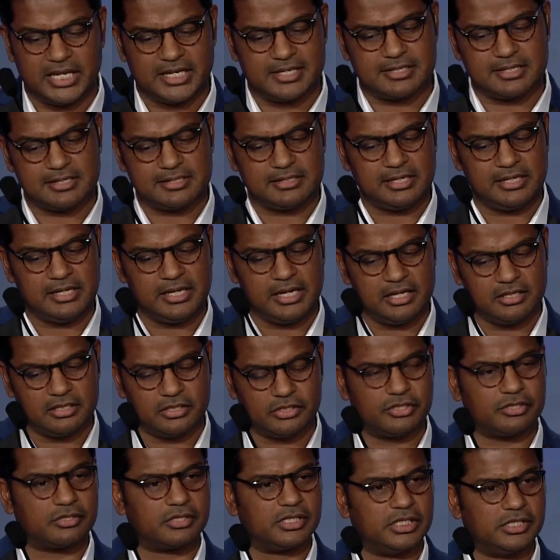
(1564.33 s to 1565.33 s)
existing
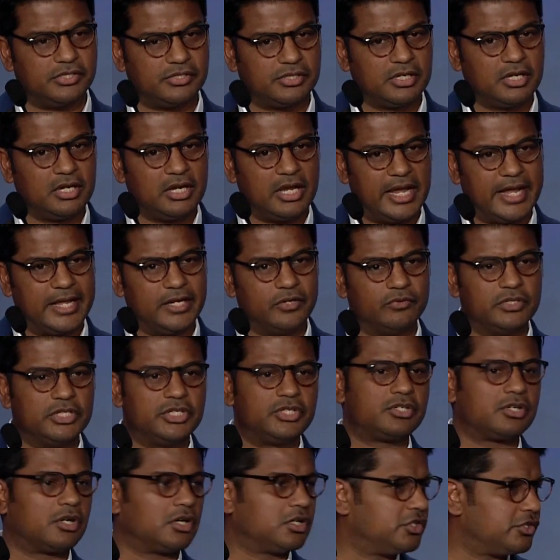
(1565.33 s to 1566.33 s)
industries and
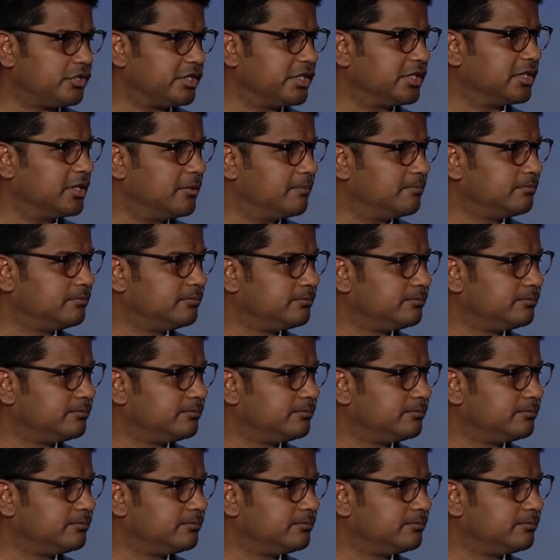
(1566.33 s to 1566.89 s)
restructuring them.